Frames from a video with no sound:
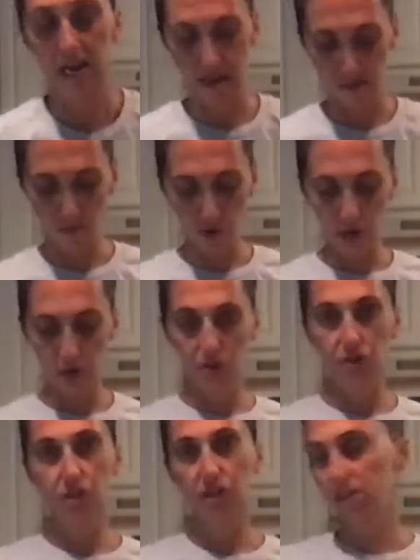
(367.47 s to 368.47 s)
I'm going to
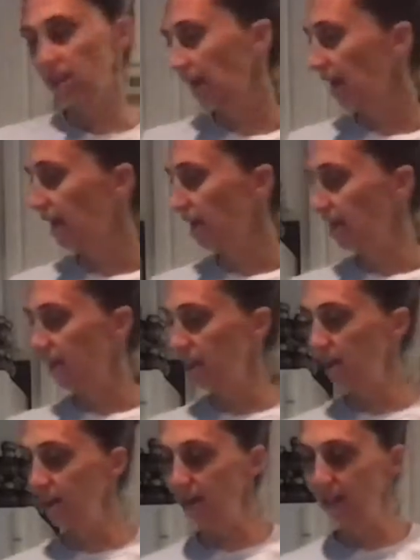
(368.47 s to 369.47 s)
just add